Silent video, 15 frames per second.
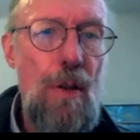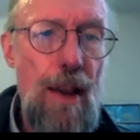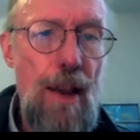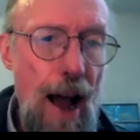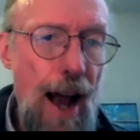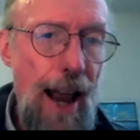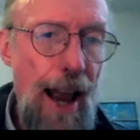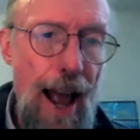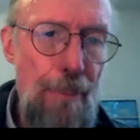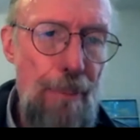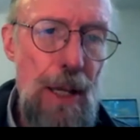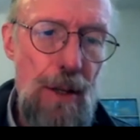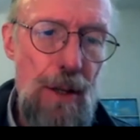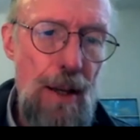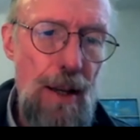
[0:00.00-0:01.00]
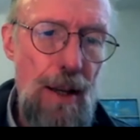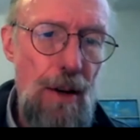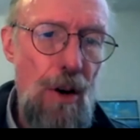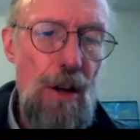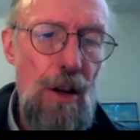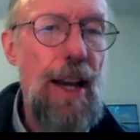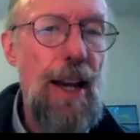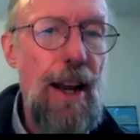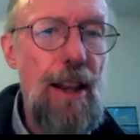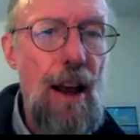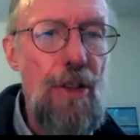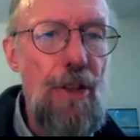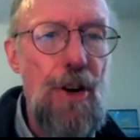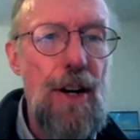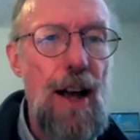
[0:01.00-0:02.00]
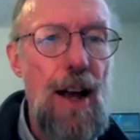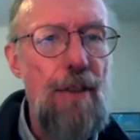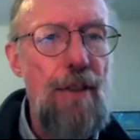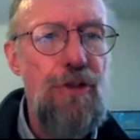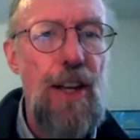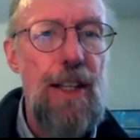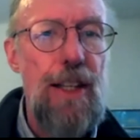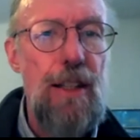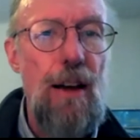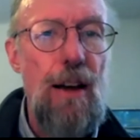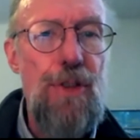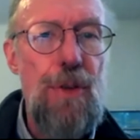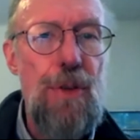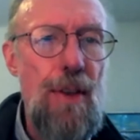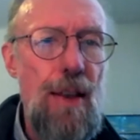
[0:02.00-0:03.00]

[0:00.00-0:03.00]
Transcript: not happened in hardly any other conflict of